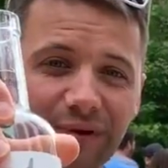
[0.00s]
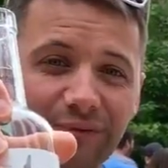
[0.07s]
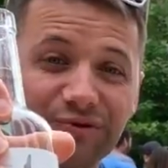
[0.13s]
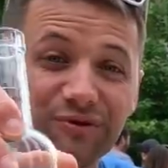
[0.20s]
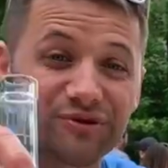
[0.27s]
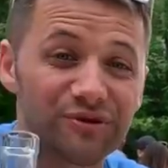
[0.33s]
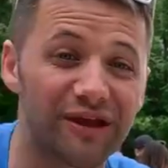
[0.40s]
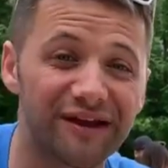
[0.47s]
Come
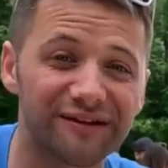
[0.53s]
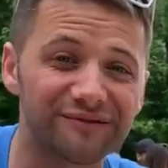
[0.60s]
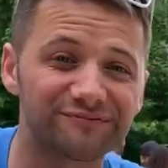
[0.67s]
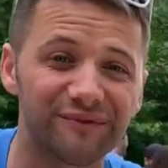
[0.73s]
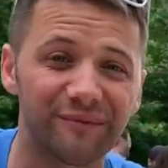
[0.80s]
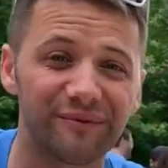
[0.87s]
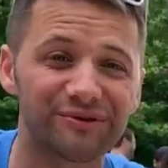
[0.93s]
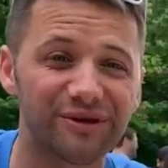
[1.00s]

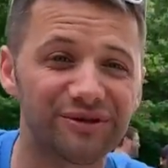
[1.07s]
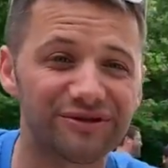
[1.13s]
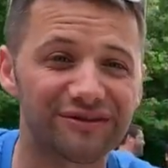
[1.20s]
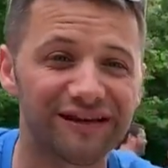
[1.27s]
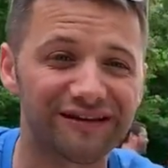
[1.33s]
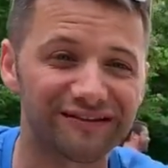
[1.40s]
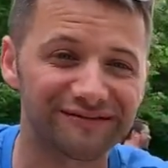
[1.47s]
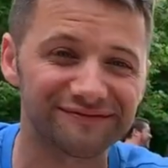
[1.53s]
to Would Look
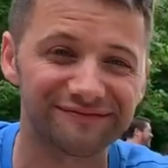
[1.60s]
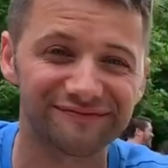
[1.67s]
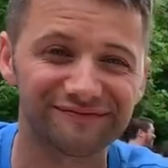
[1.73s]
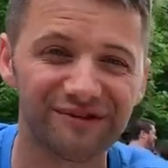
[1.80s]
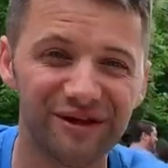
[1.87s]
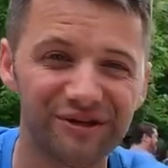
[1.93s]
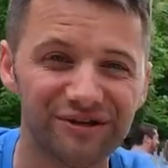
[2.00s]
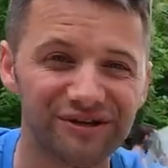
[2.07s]
at